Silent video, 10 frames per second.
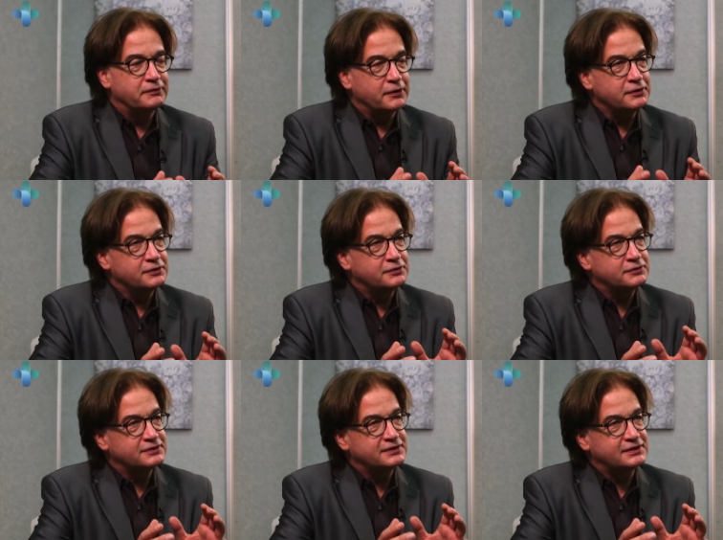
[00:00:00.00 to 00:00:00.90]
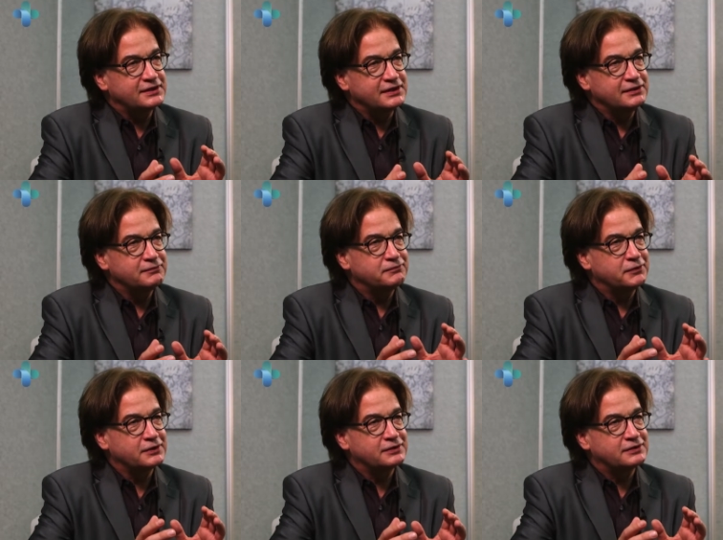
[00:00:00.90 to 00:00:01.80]
wanted to see
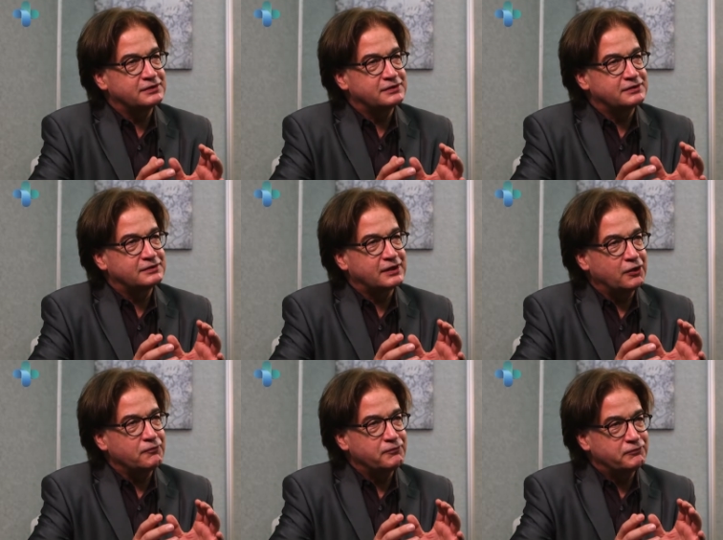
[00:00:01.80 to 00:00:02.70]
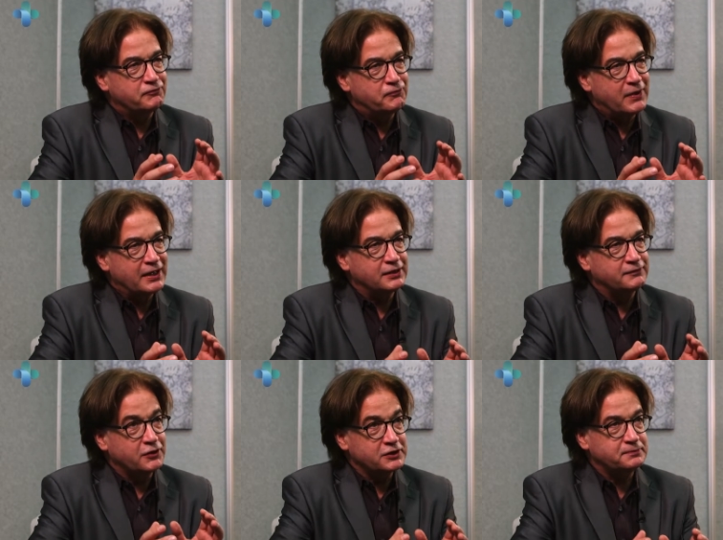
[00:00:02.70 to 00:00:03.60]
what, how well
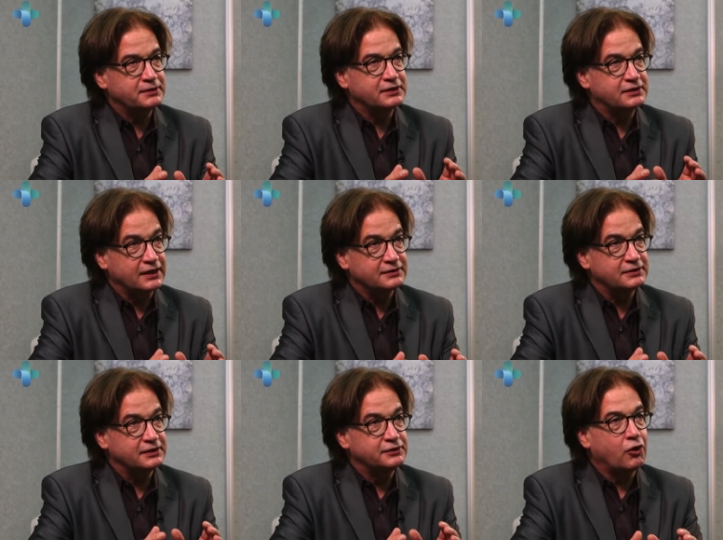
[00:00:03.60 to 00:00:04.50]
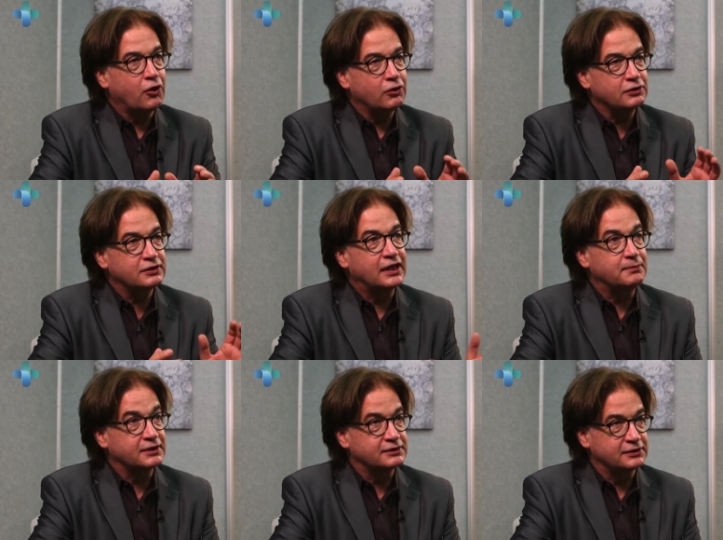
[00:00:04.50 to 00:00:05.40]
the WatchPAT does in all
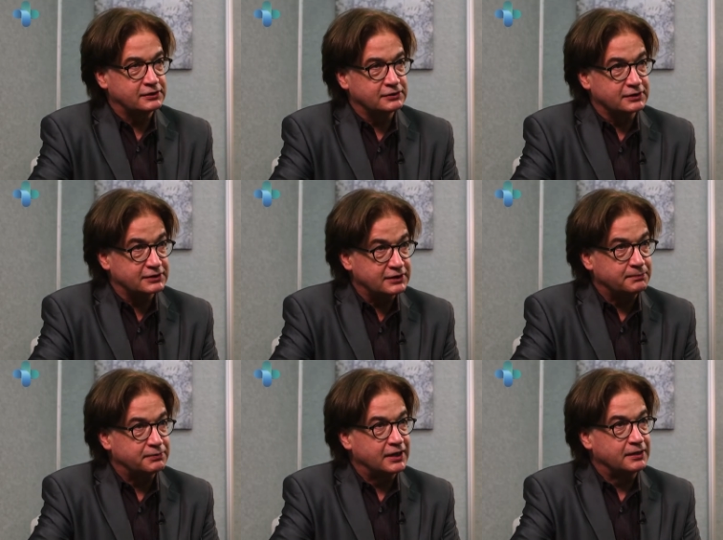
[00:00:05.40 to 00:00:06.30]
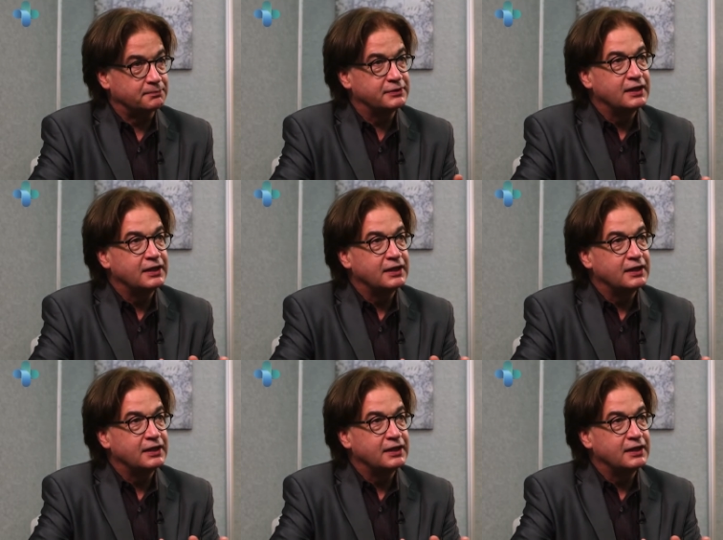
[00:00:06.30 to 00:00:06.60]
comers into a sleep lab,